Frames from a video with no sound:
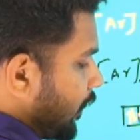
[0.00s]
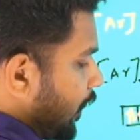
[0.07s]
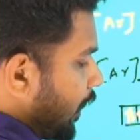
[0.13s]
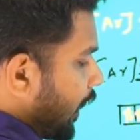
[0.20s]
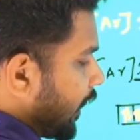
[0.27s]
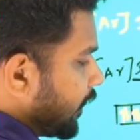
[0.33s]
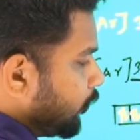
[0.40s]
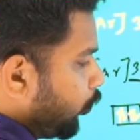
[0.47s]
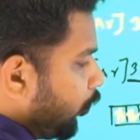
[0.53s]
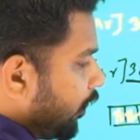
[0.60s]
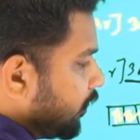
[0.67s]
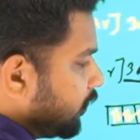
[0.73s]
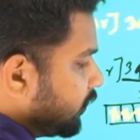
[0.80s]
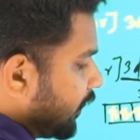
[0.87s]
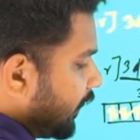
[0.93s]
And
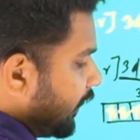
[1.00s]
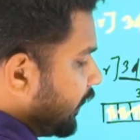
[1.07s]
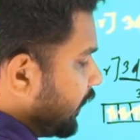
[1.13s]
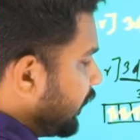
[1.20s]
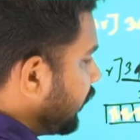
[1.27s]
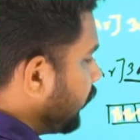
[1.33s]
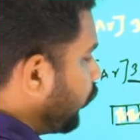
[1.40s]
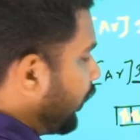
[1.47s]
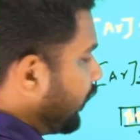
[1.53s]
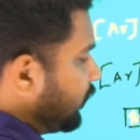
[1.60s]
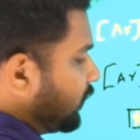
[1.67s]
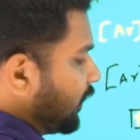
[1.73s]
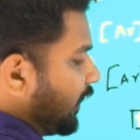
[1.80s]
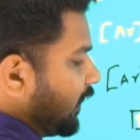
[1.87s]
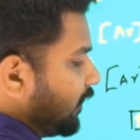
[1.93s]
one 3D
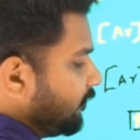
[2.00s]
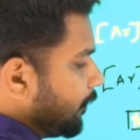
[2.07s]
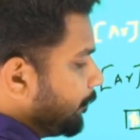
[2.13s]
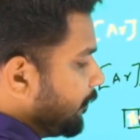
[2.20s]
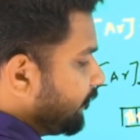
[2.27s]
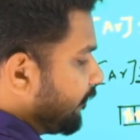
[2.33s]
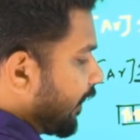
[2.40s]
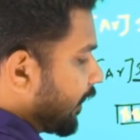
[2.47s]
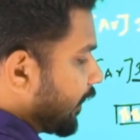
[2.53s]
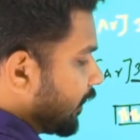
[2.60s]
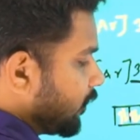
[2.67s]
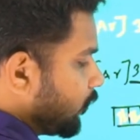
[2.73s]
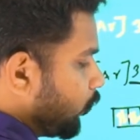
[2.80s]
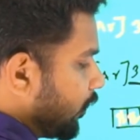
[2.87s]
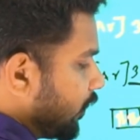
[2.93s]
will be vacant.
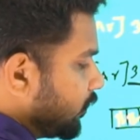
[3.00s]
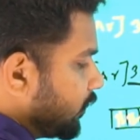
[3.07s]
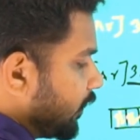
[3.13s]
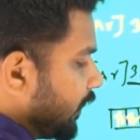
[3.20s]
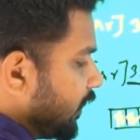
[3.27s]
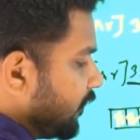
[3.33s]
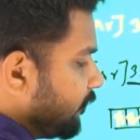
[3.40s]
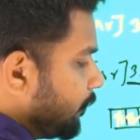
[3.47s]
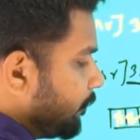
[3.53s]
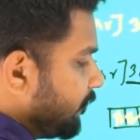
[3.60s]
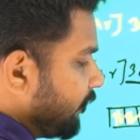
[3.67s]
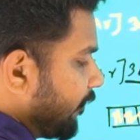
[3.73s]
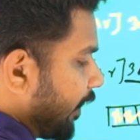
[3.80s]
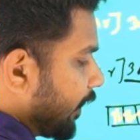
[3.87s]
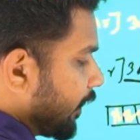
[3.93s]
One 3D will be
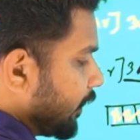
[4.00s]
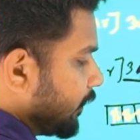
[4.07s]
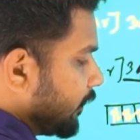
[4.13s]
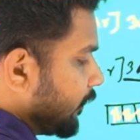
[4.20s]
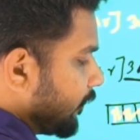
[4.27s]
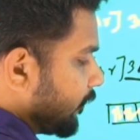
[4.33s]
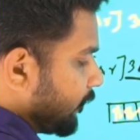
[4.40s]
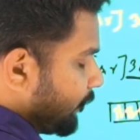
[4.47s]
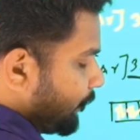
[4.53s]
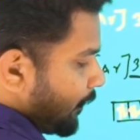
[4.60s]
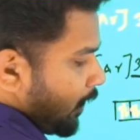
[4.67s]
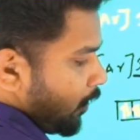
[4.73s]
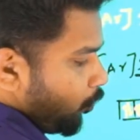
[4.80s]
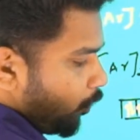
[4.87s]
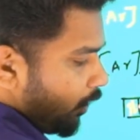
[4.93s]
vacant here.
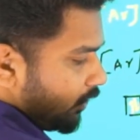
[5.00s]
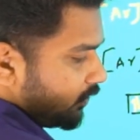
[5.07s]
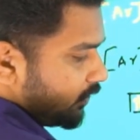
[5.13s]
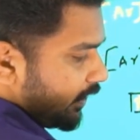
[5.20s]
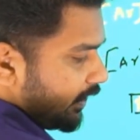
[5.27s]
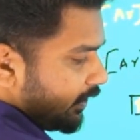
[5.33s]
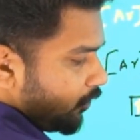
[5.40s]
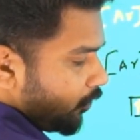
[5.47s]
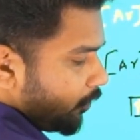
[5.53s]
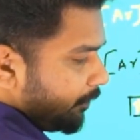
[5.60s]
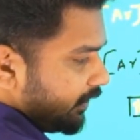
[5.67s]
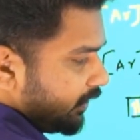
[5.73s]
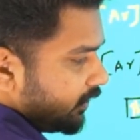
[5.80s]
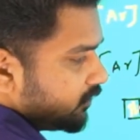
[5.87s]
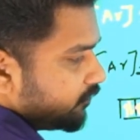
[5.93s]
One 3D
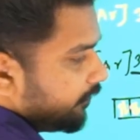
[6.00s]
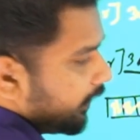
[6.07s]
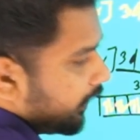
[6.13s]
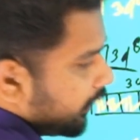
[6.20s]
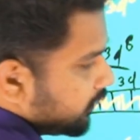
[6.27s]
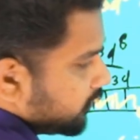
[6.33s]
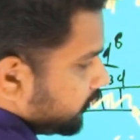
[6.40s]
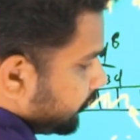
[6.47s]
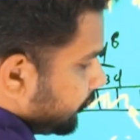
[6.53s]
orbital is vacant.